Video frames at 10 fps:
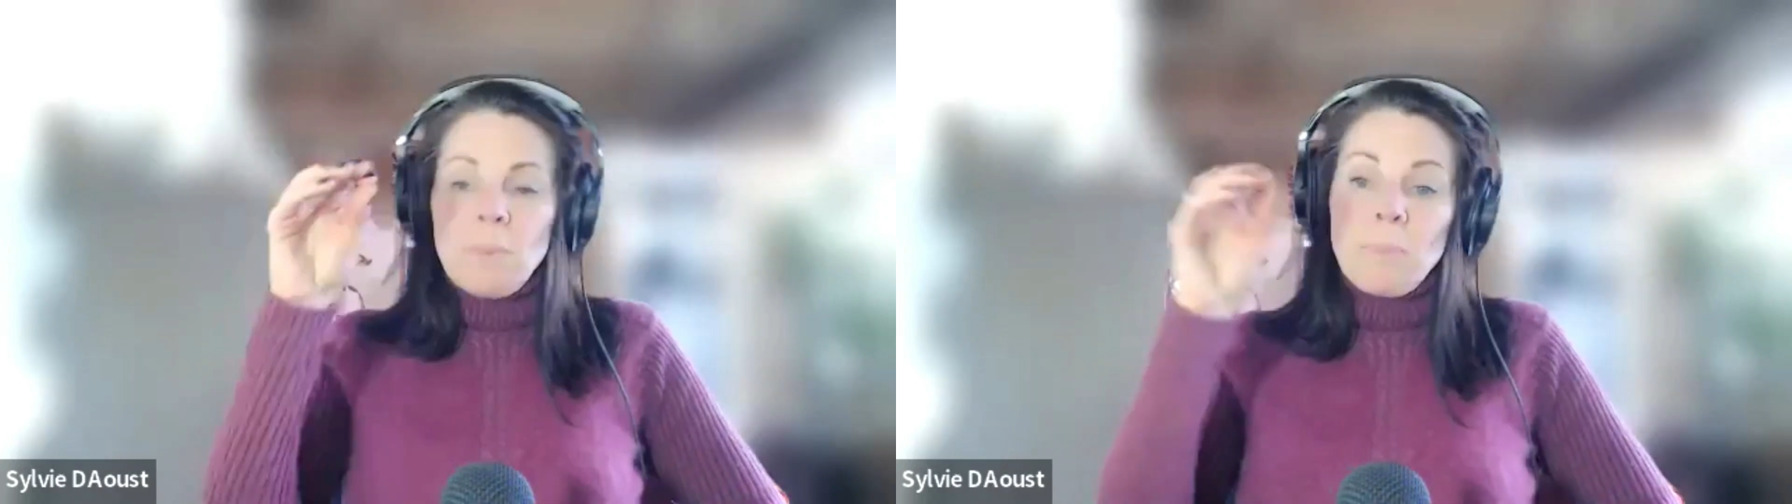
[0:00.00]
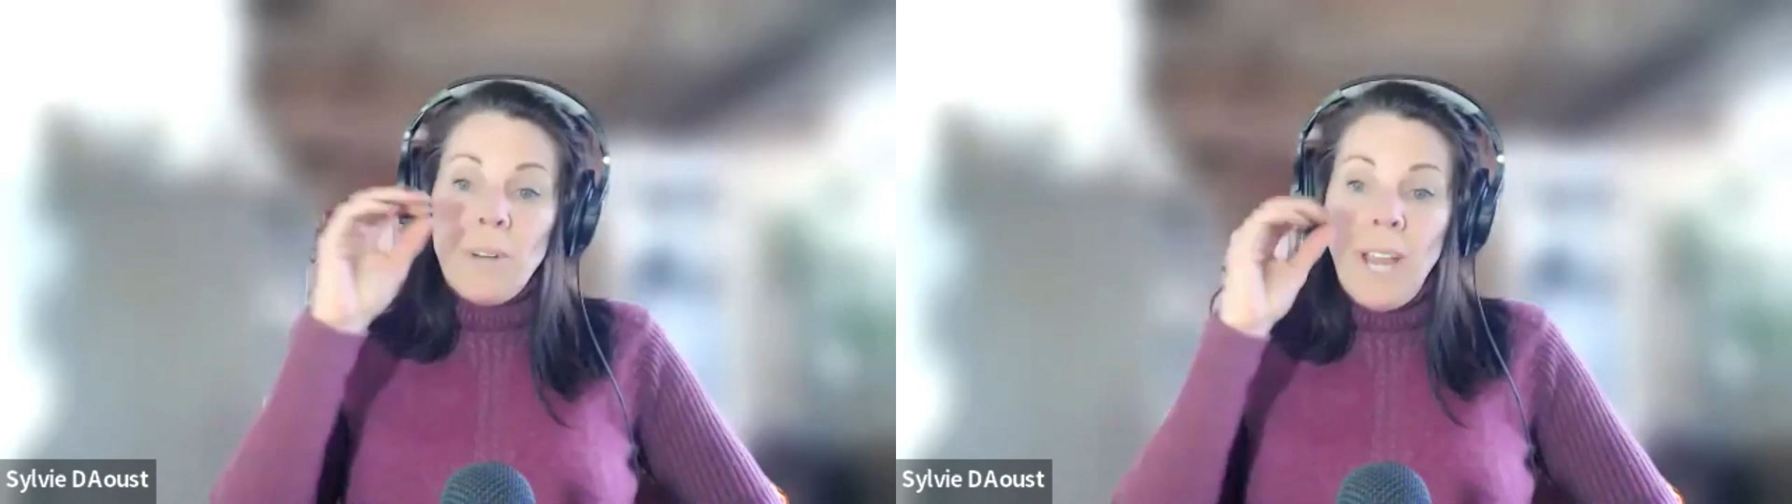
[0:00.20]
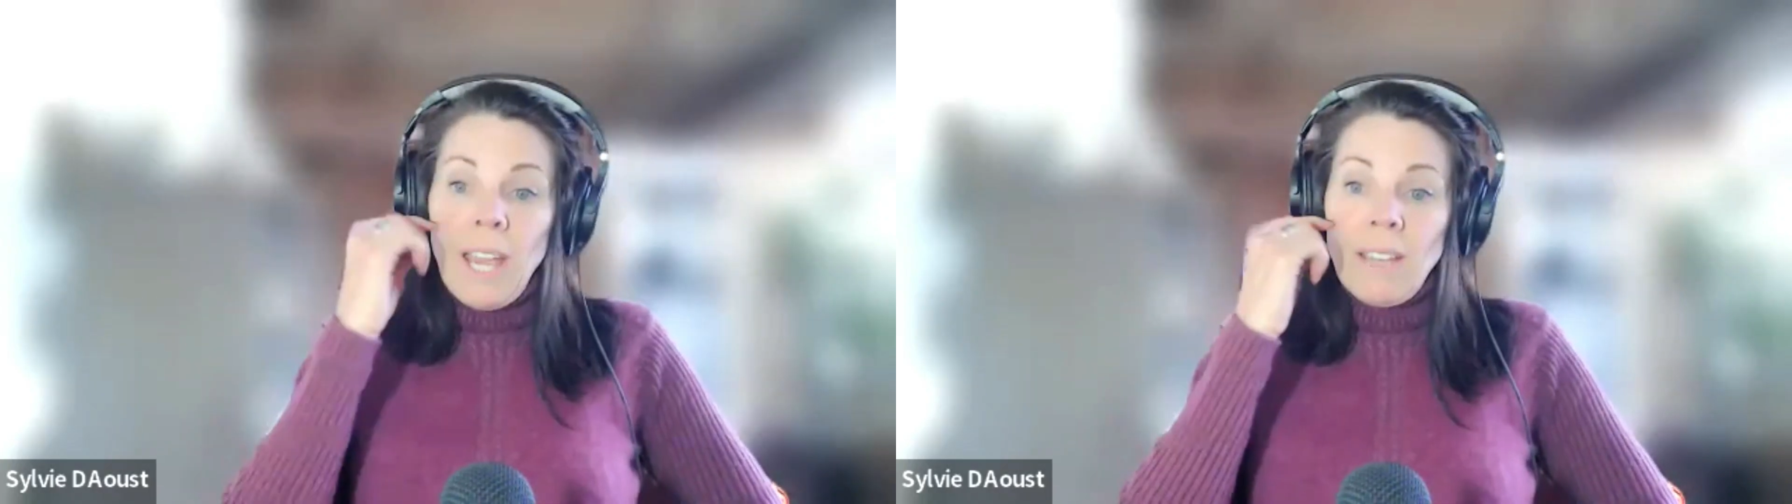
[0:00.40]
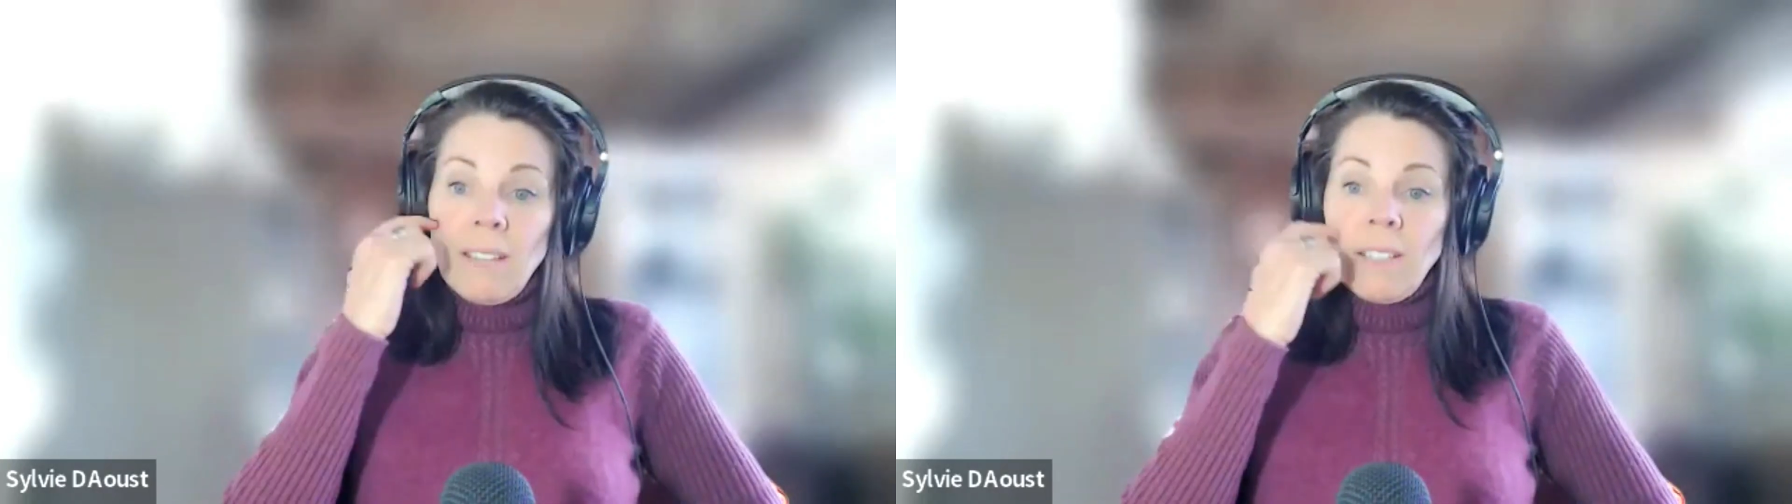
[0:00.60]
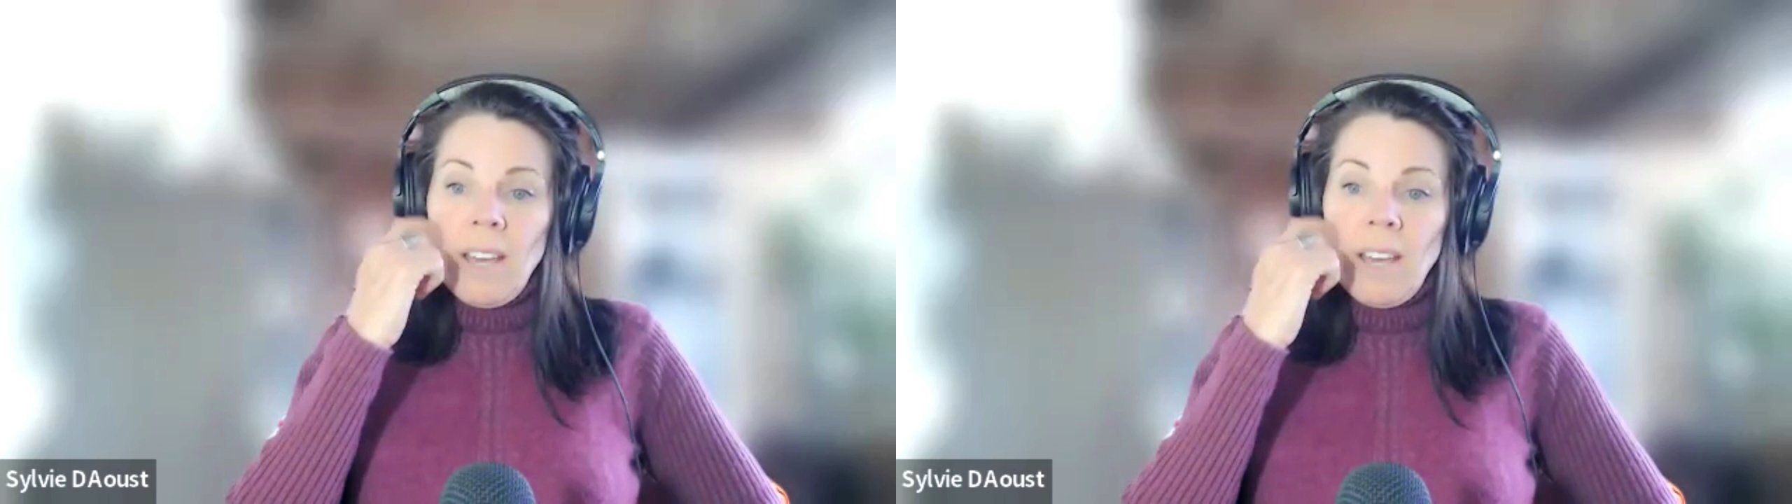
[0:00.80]

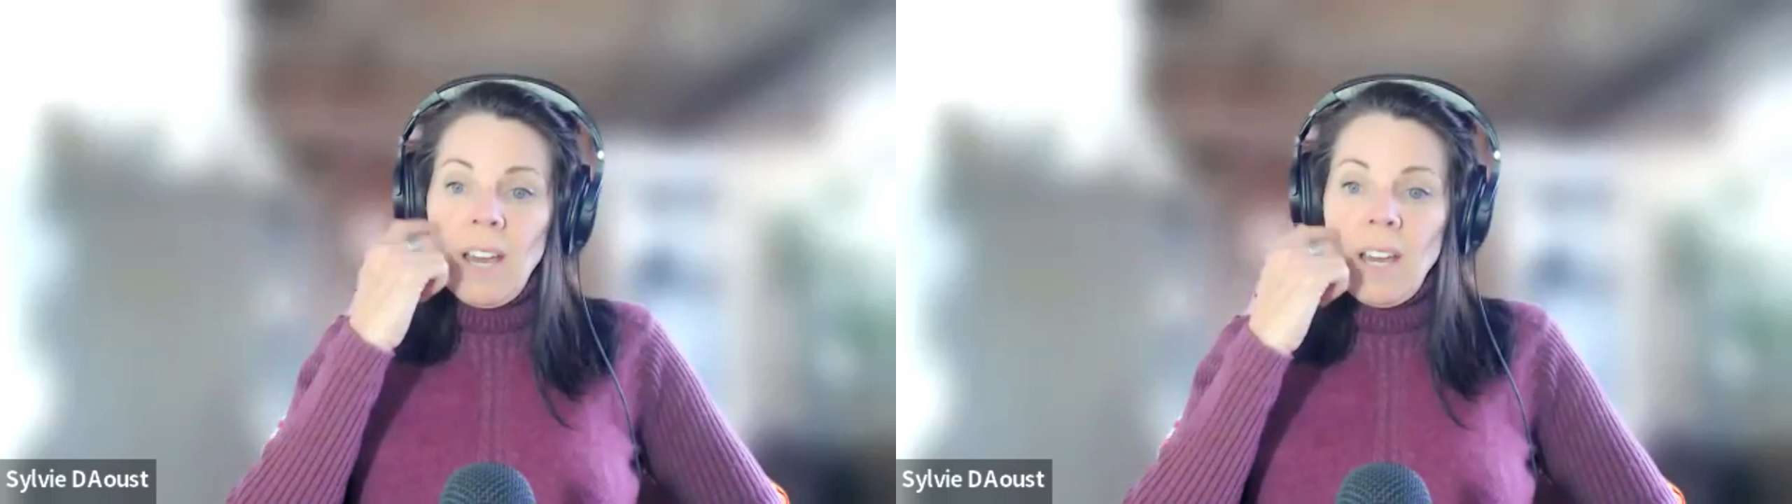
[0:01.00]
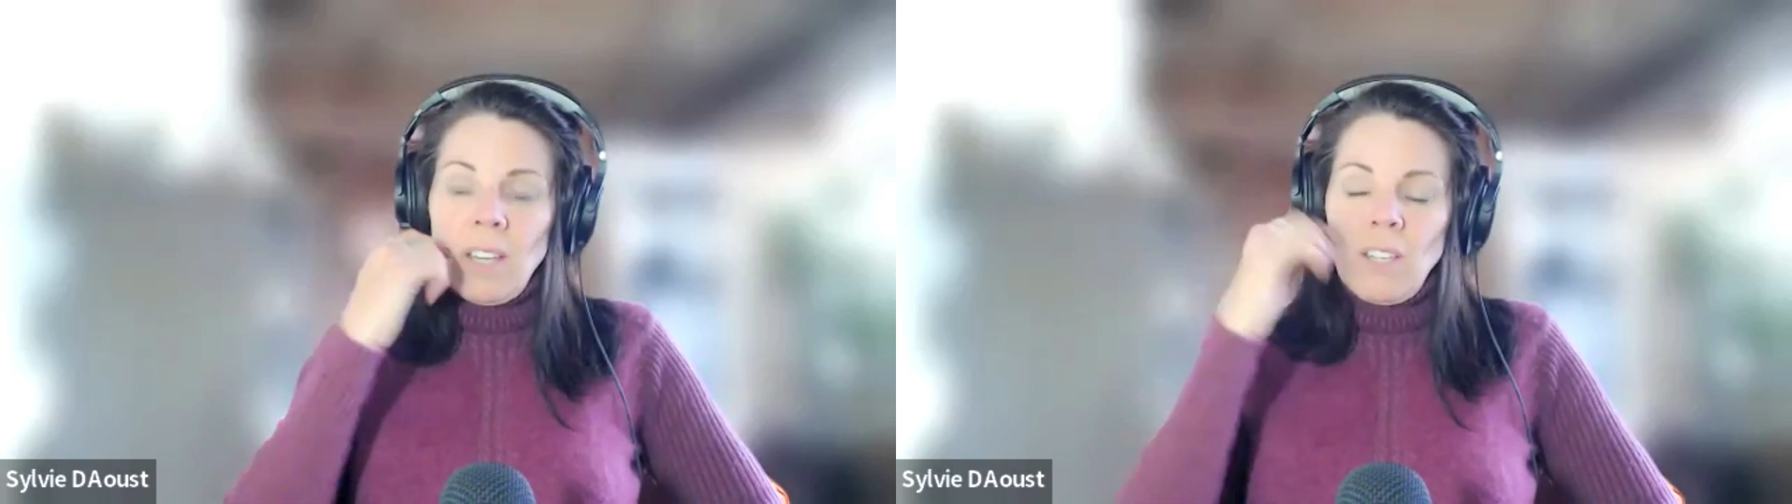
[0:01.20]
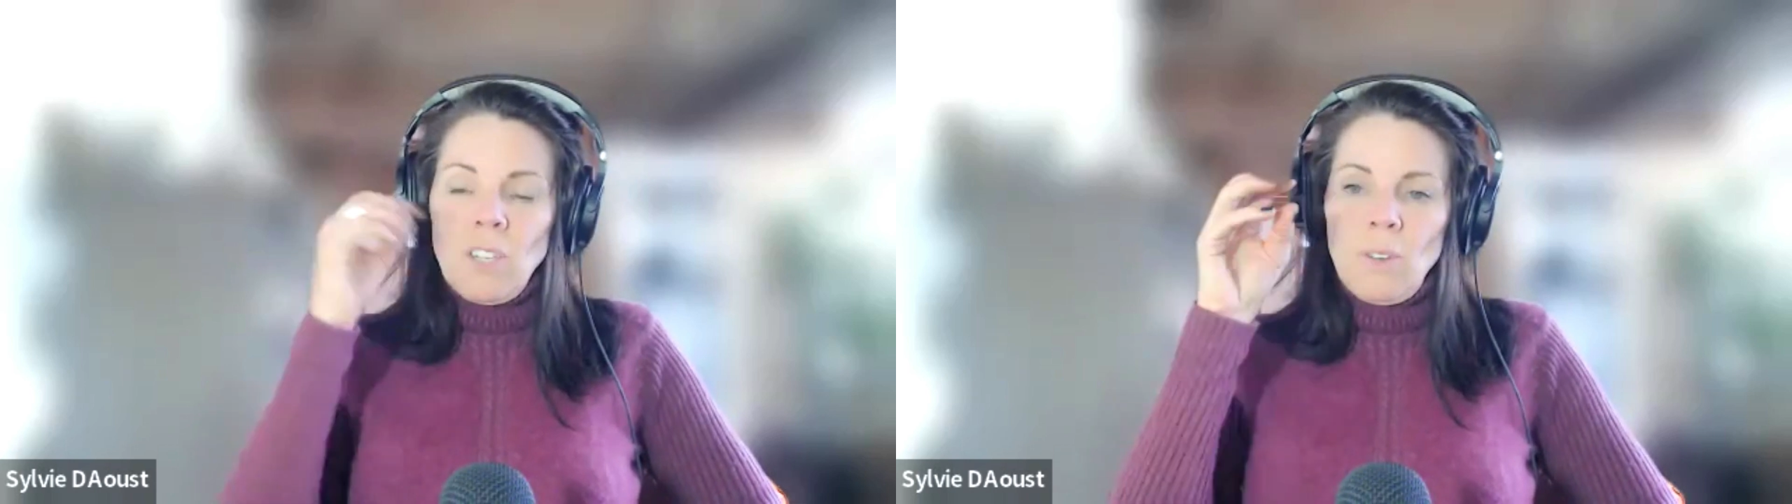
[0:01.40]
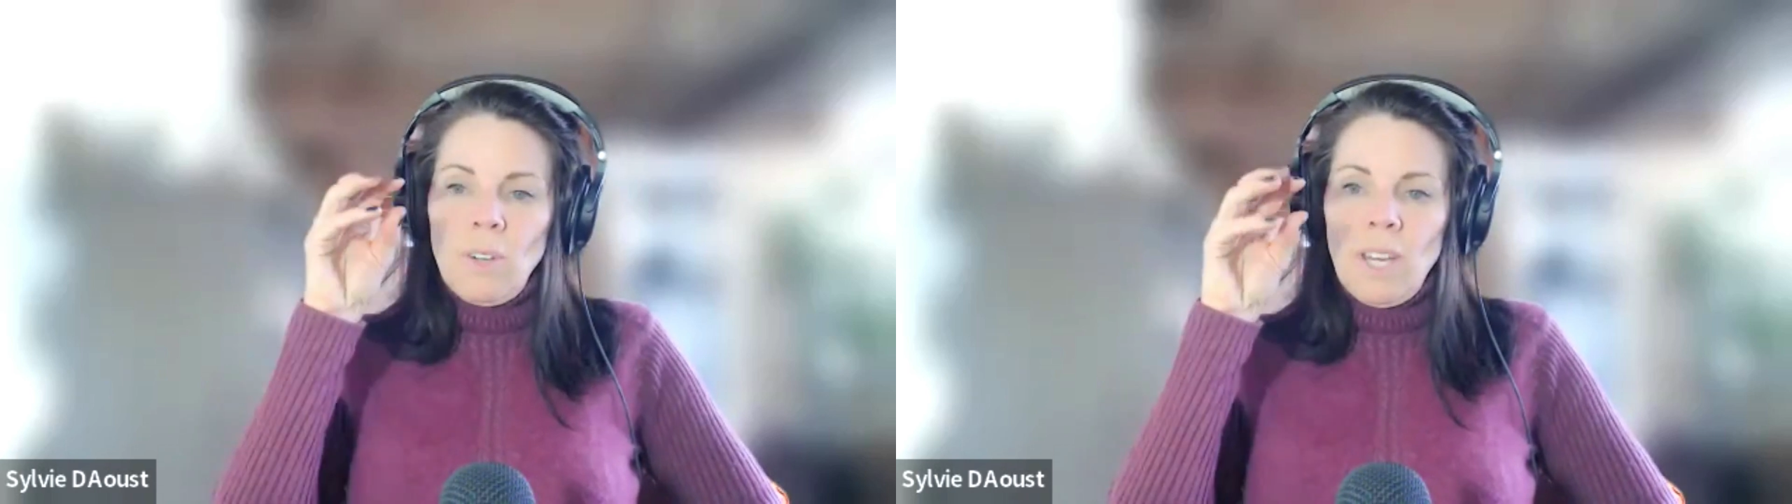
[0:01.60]
brand, you